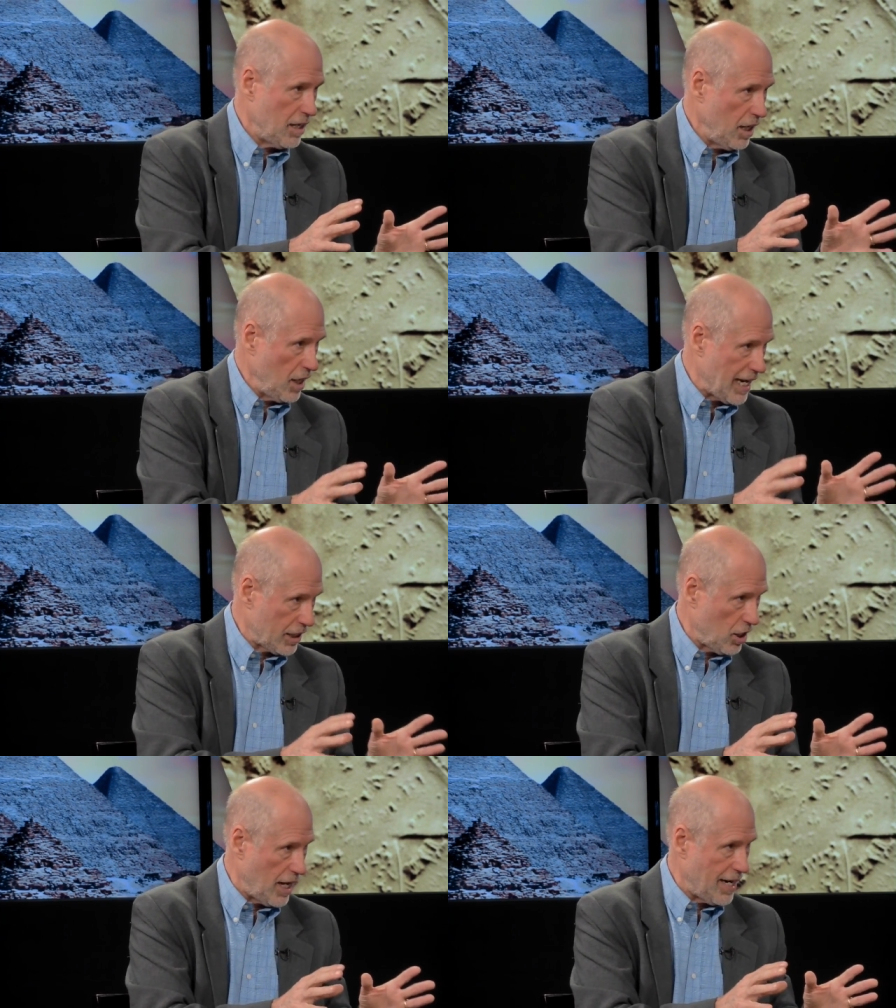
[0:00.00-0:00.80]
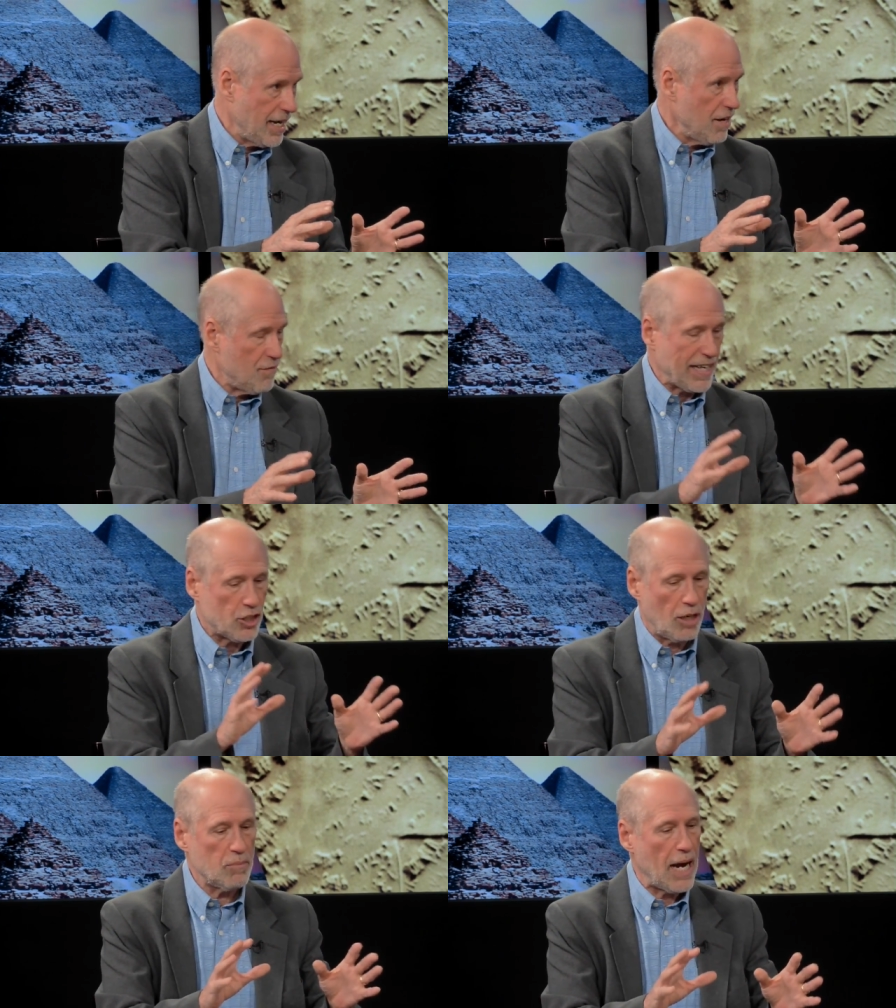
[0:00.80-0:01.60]
A, a lot, of clay, clay, right? In fact,
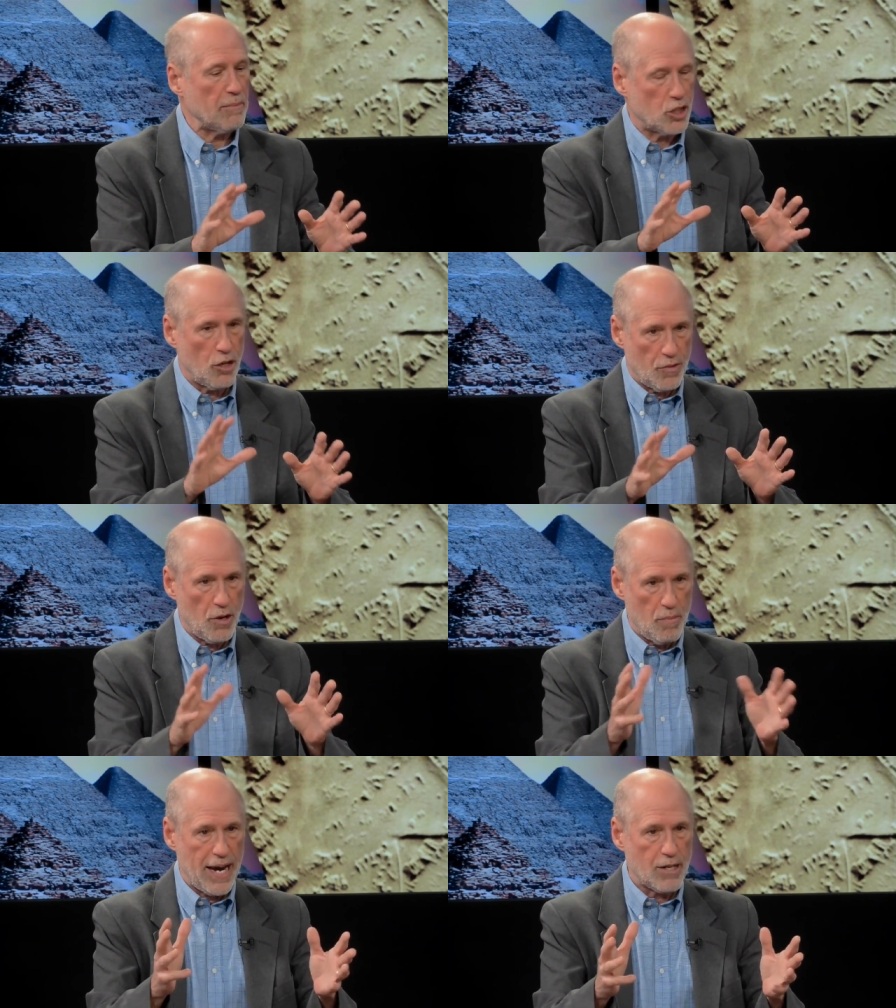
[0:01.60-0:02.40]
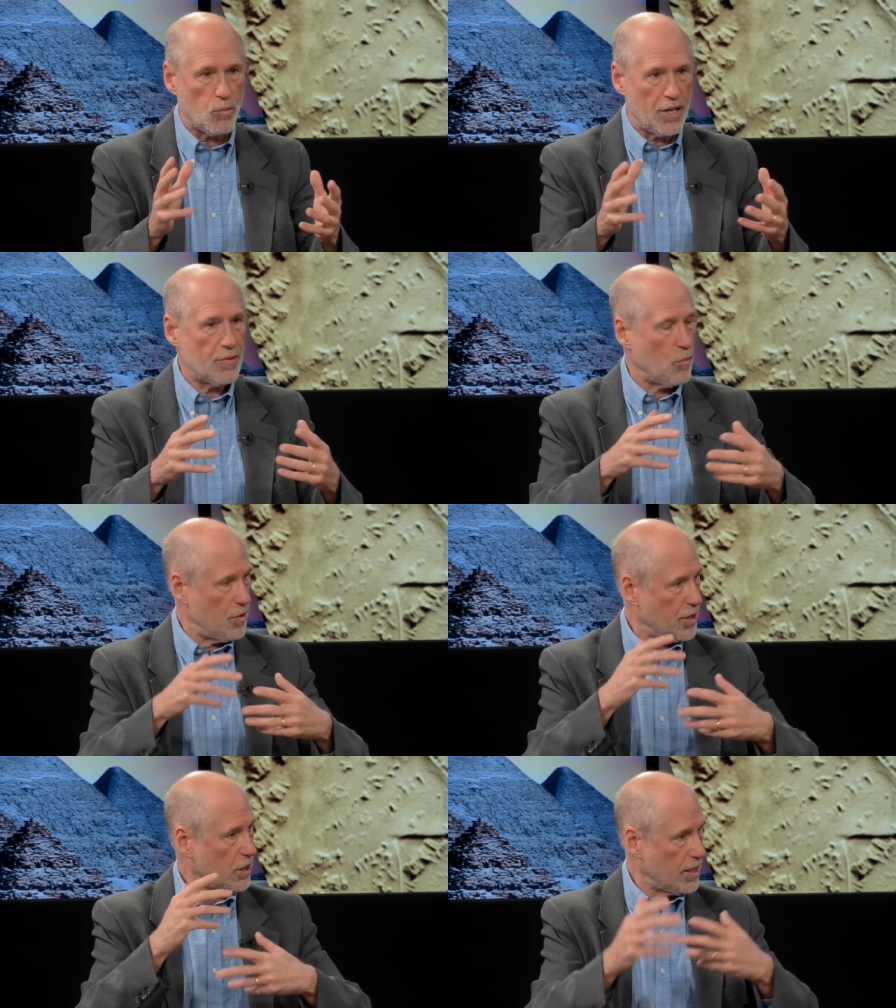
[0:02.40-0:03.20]
sometimes they're they're made with
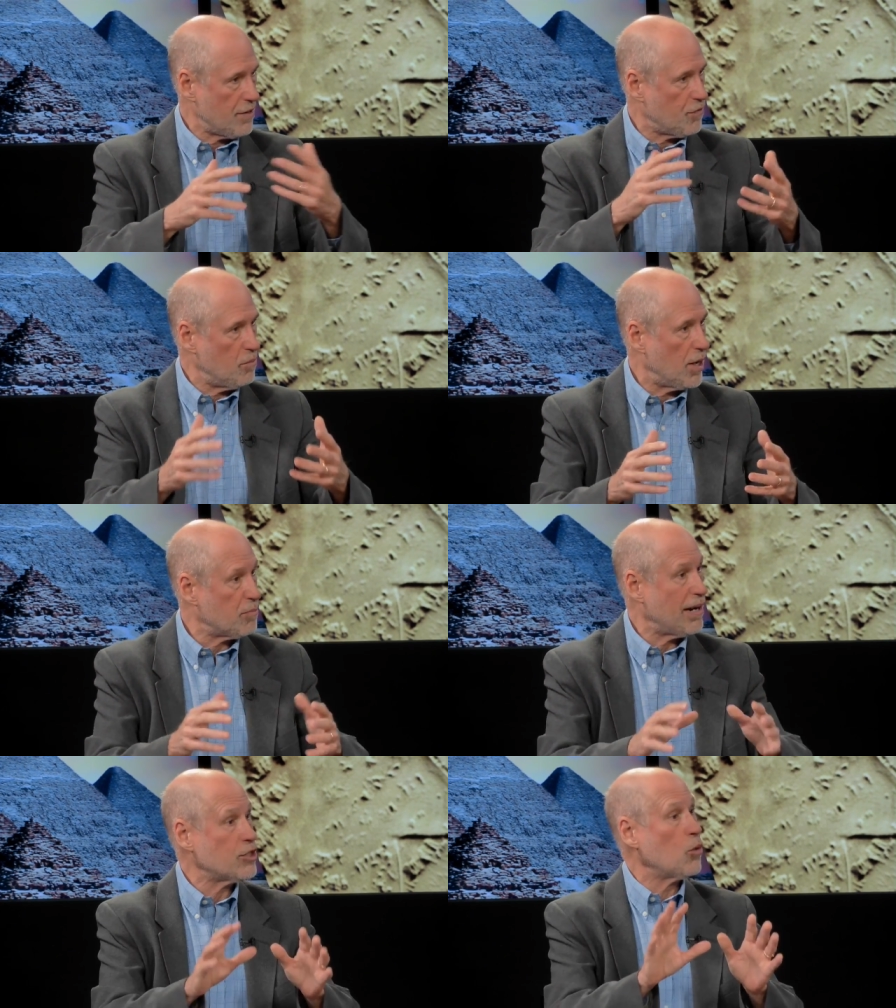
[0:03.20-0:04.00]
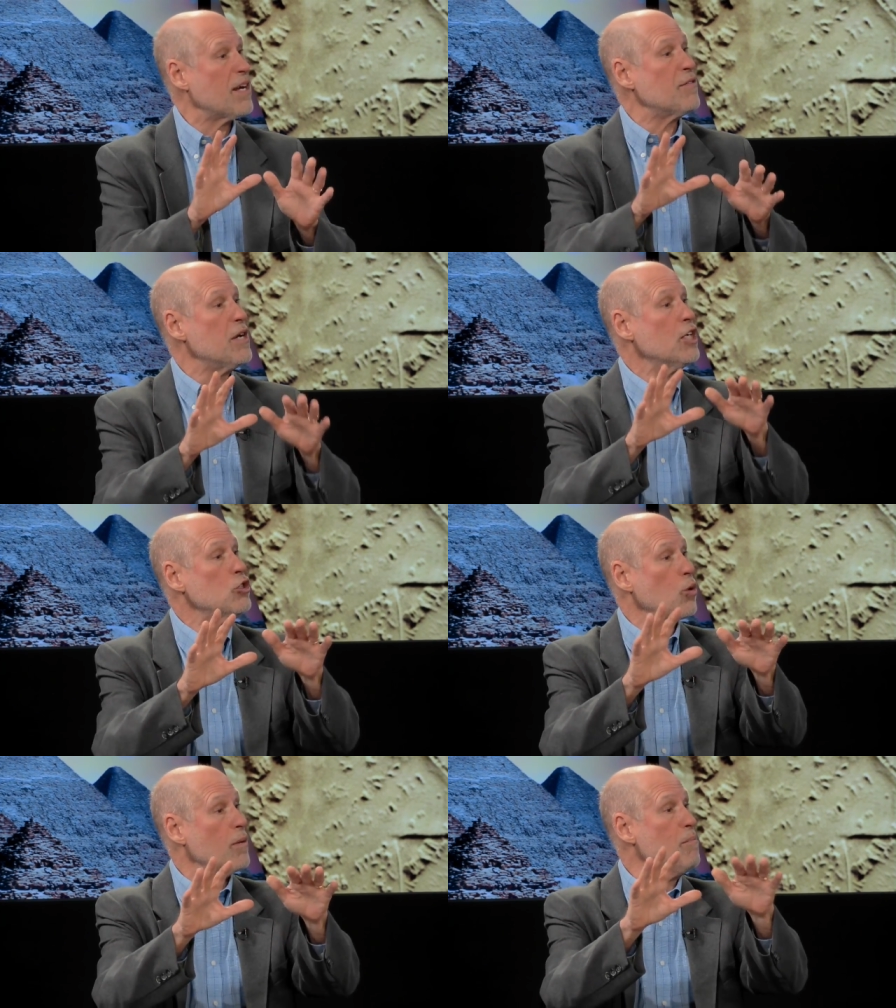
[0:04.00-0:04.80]
with the clay from mud bricks, or even
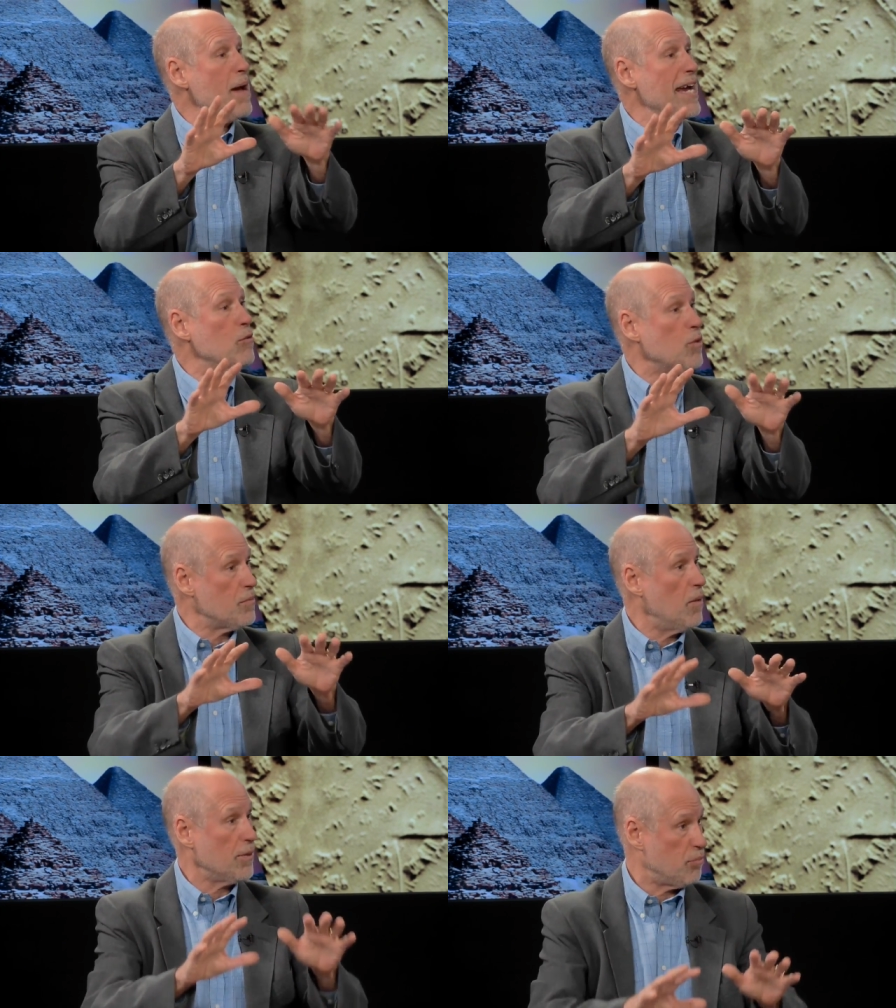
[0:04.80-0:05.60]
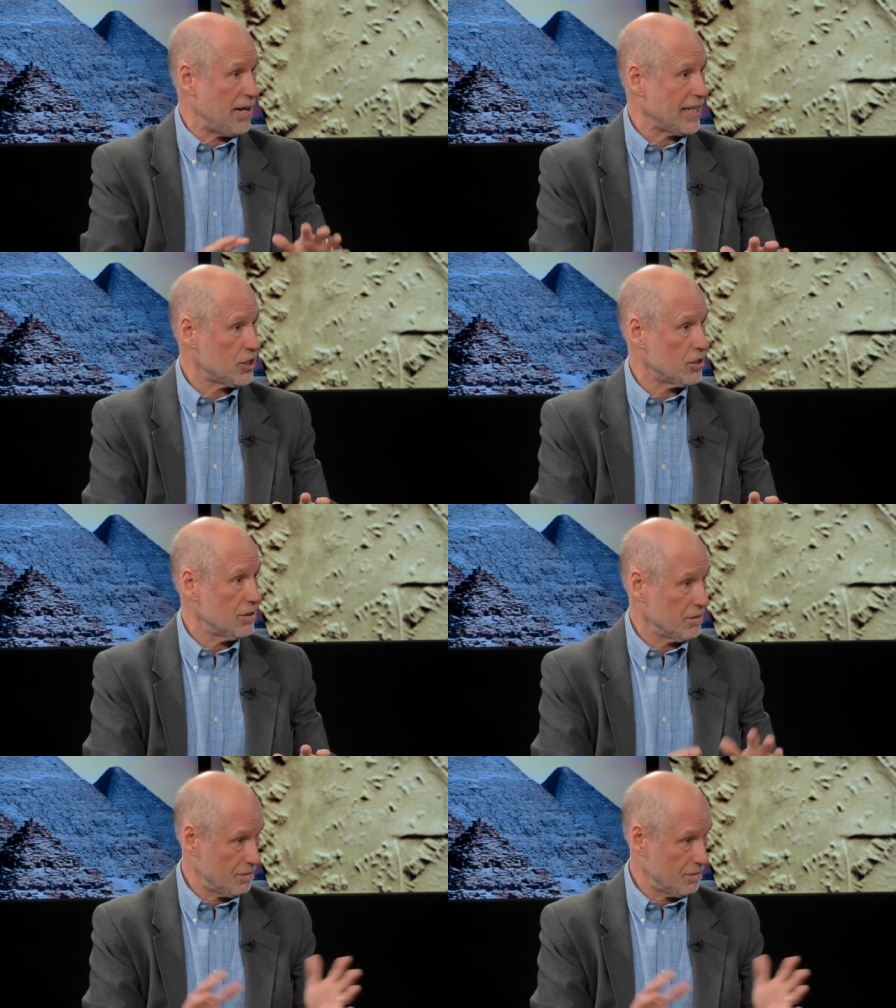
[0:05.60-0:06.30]
sort of made with mud bricks.